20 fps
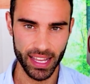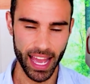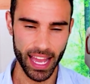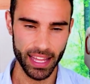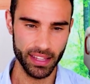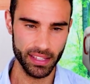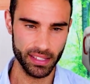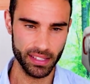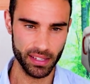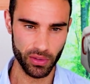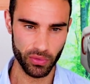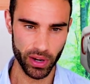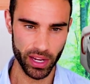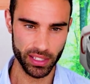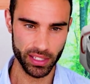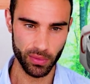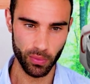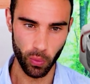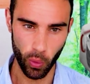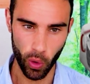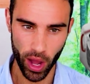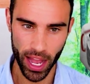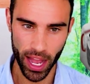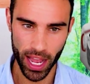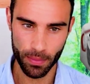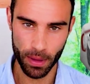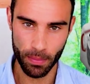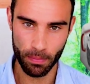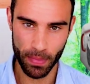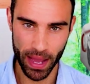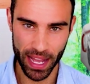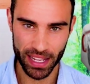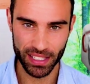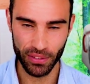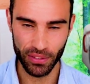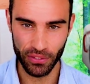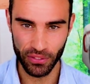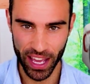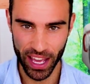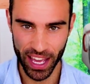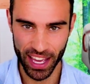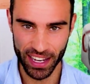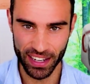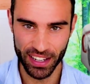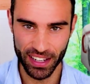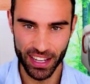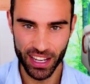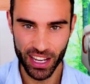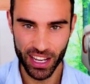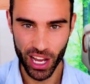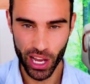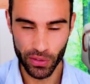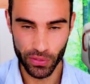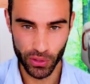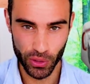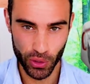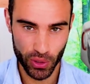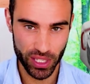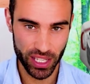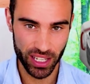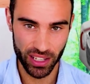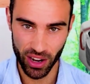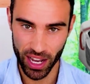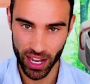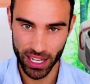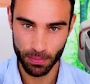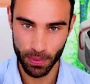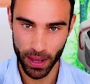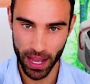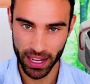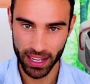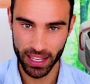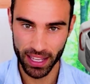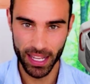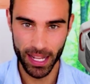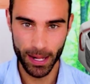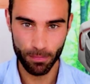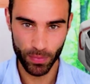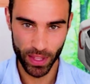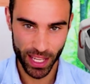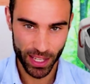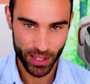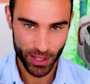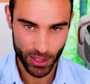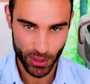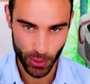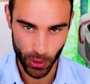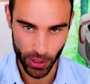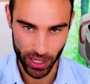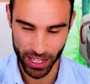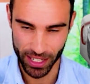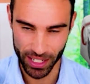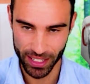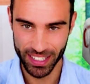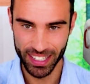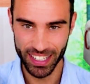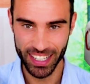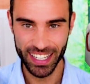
And this is a reason why I'm a massive fan of using an ice pack in a sauna,